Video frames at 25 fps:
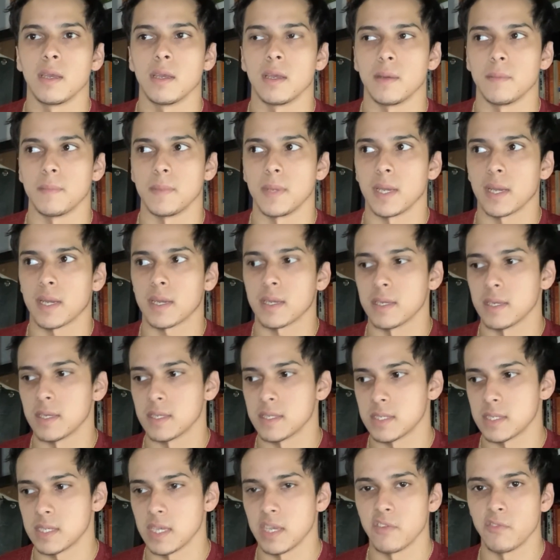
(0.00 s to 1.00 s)
I'm not going to
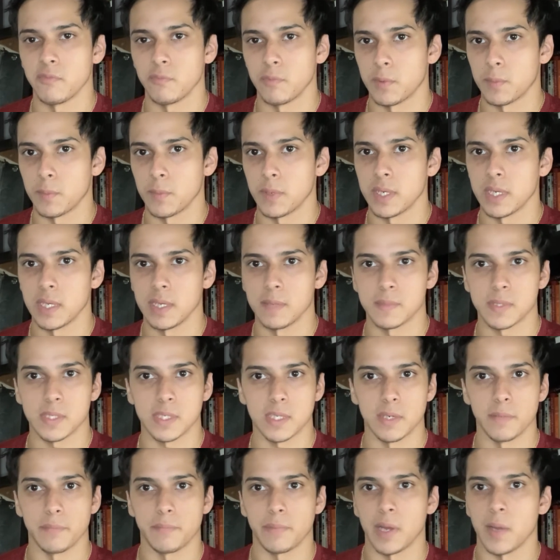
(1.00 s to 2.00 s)
save more money, I'm just
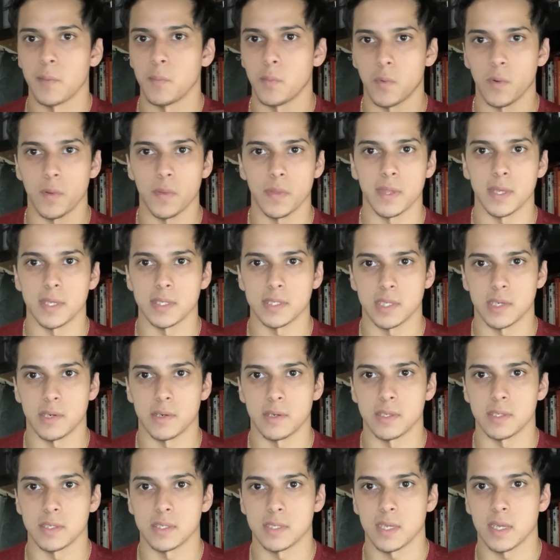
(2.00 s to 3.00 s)
going to buy more things that are
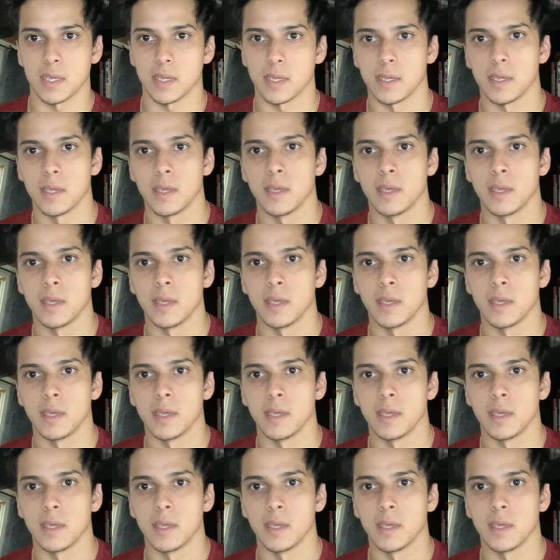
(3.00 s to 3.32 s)
in sight.